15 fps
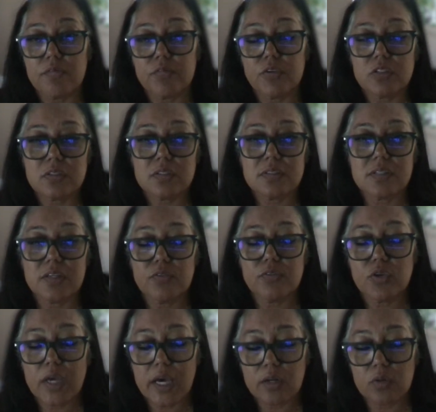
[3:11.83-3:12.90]
versus if
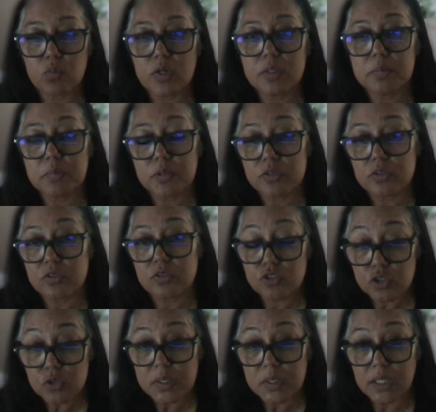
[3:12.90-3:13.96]
you had one person
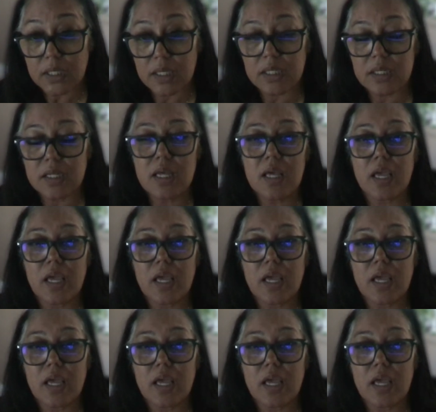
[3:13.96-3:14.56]
doing it